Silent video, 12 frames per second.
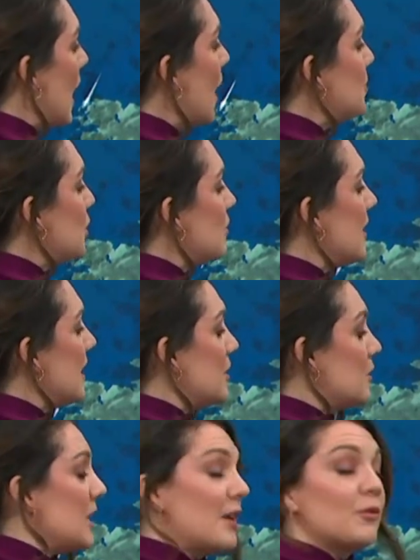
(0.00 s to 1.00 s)
Up to
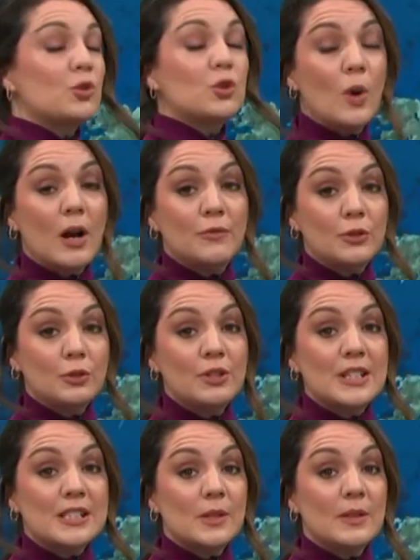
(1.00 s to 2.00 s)
11 or 12
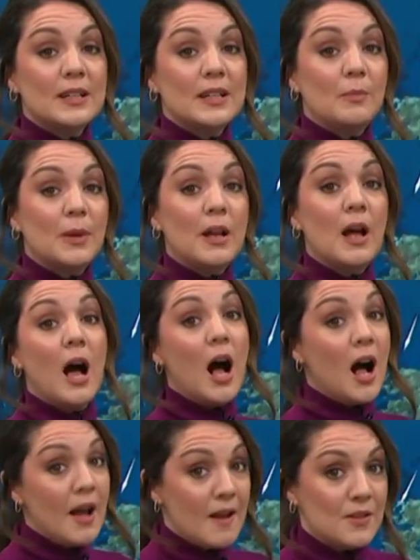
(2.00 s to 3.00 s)
degrees, so a little bit
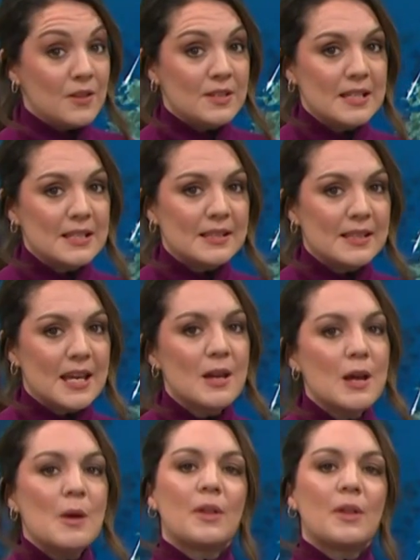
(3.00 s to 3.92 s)
higher than yesterday,